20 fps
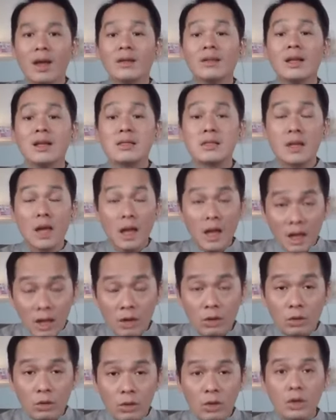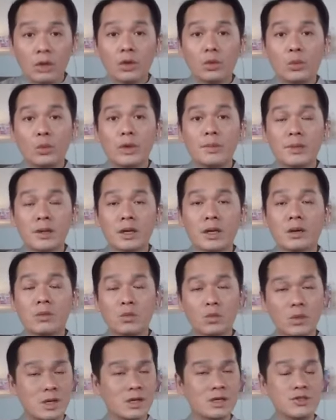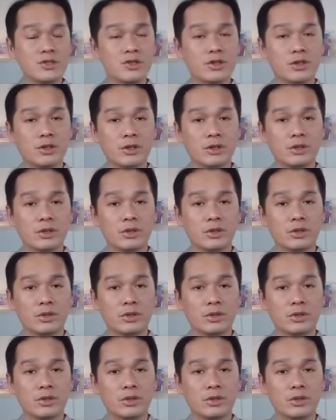And that's how we become wiser.